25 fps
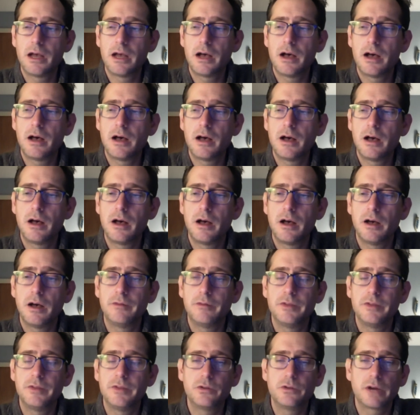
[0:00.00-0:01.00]
uh,
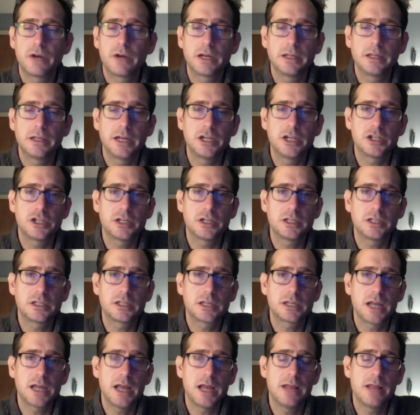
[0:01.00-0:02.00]
of the new
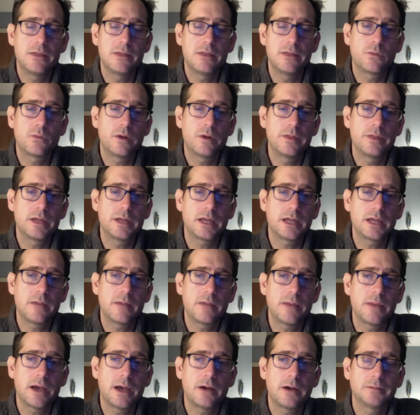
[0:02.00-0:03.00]
regulations and the one that
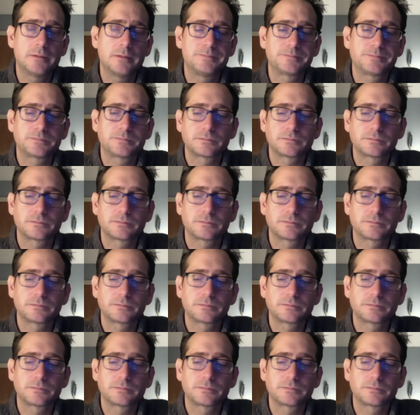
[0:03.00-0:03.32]
came out